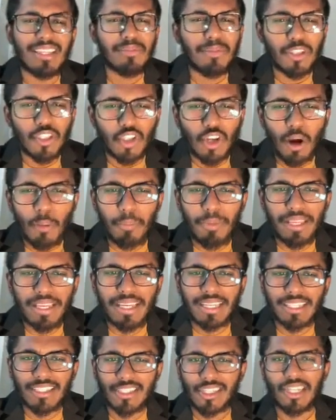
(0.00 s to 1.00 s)
much
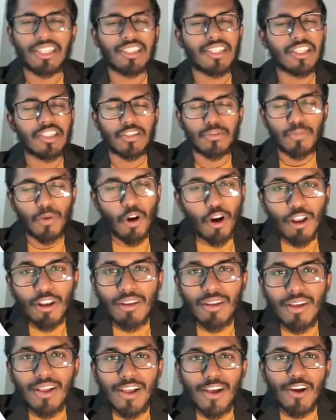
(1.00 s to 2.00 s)
complication. It's a
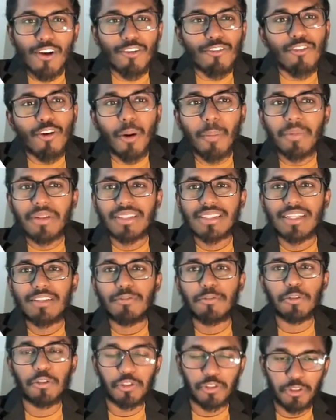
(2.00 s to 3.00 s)
small form itself.
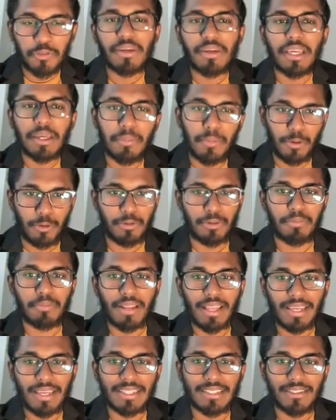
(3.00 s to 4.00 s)
You should be able to
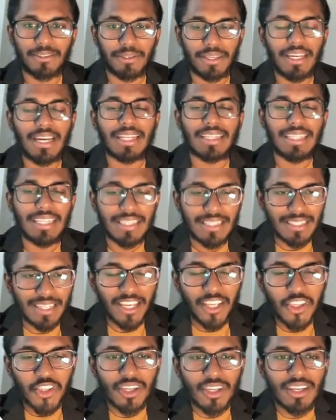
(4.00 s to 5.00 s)
apply it. Okay, at this
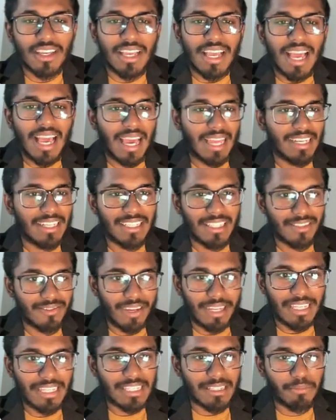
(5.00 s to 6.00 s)
stage. And it's
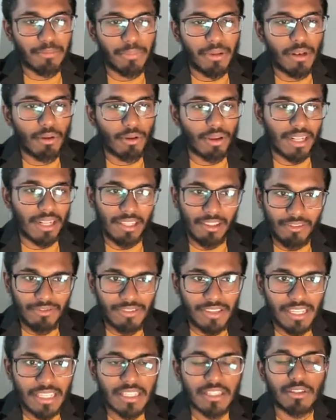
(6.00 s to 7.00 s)
very simple. Look at the
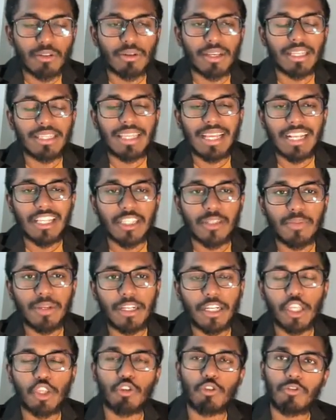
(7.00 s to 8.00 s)
fees, look at the
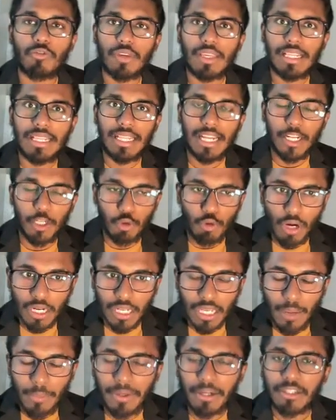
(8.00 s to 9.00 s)
eligibility. You feel that you are
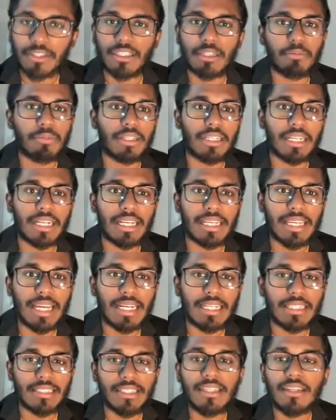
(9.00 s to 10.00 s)
coming to that particular
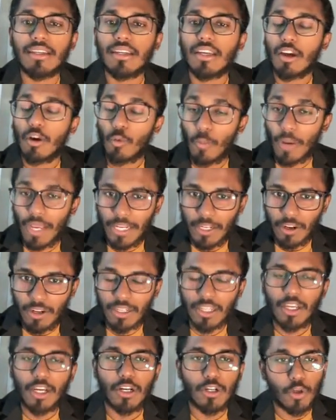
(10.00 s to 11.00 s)
category. Why not?
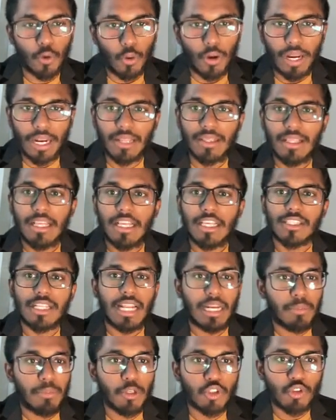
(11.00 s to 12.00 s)
Go ahead. So
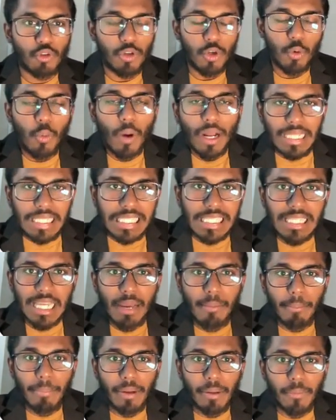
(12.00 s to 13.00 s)
let me show you one
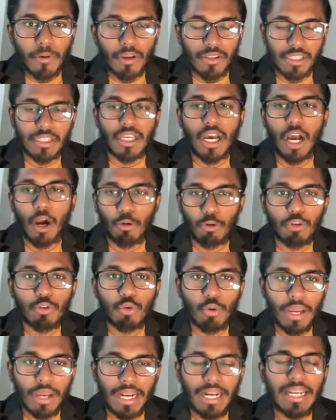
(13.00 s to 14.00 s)
sample process how to
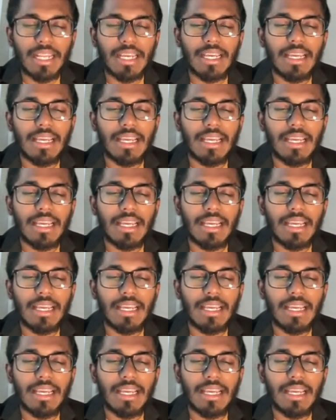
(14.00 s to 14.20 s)
do ahead,